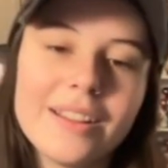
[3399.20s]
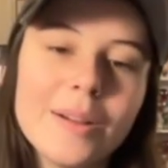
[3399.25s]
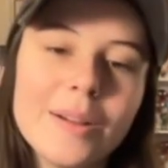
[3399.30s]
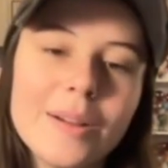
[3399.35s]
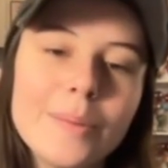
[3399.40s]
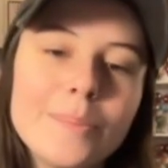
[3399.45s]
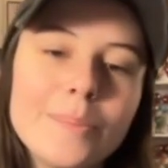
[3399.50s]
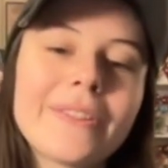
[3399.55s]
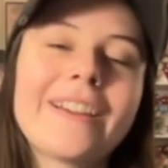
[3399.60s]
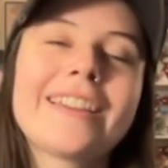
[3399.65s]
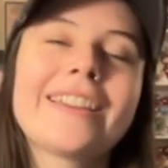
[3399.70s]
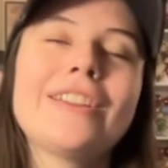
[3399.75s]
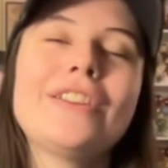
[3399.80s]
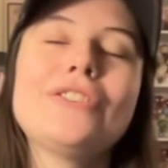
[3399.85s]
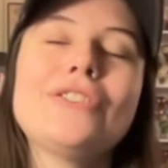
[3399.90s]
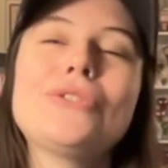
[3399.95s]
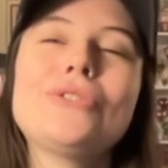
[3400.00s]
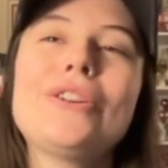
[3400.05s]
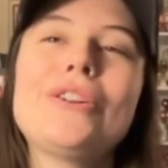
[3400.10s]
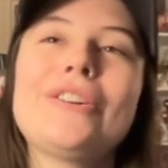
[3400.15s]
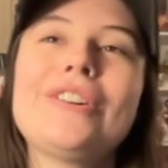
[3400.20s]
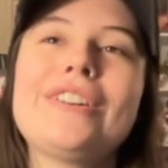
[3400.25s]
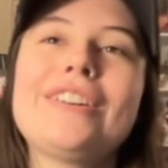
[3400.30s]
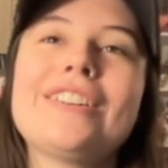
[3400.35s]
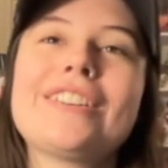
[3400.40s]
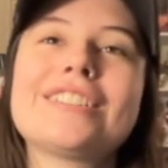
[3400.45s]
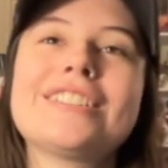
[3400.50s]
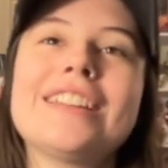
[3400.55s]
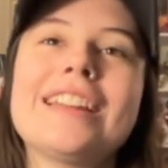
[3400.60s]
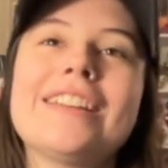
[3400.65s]
But like you don't
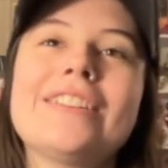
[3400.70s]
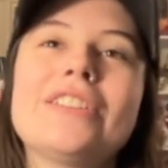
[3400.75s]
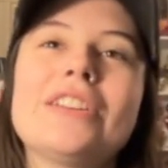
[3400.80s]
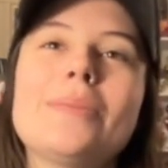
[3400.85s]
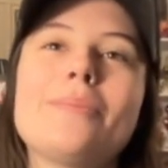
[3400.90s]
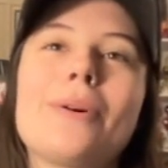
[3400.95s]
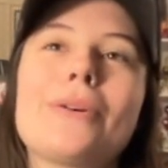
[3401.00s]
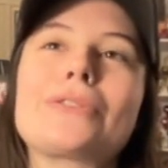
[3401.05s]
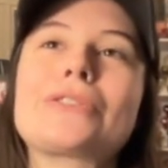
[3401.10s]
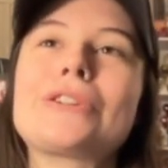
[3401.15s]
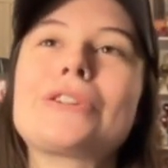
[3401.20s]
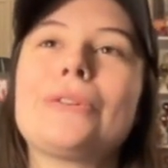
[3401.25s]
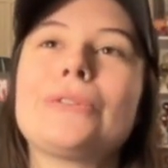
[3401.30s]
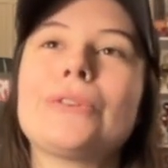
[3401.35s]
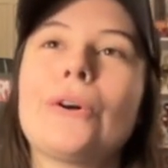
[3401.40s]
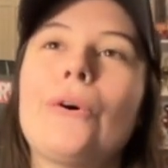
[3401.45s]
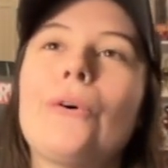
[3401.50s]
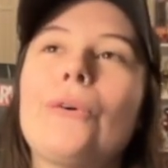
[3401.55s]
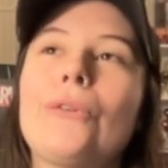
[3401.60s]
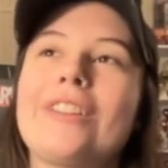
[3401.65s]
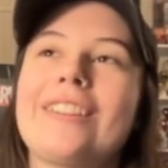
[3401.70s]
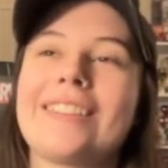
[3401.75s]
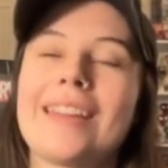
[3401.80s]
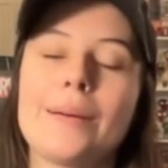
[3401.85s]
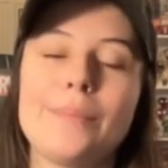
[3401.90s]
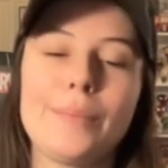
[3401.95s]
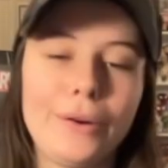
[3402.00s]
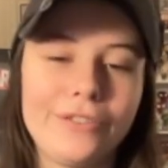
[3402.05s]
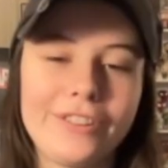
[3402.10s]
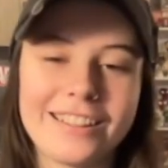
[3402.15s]
understand the emotional toll that
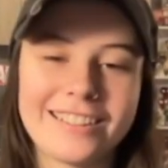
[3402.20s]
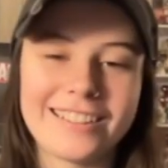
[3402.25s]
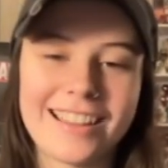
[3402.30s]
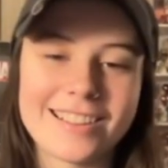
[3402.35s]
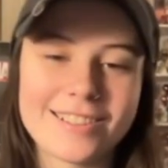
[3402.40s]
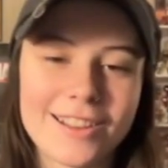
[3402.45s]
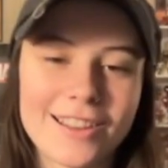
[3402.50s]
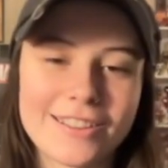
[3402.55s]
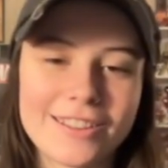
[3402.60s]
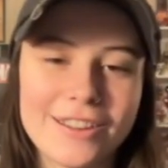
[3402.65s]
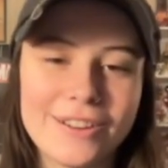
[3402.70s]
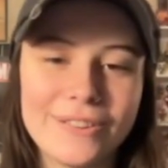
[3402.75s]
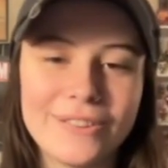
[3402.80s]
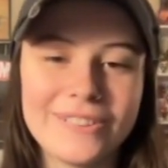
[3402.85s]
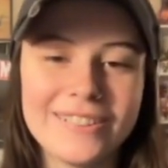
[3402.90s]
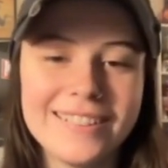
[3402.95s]
that movie takes on you.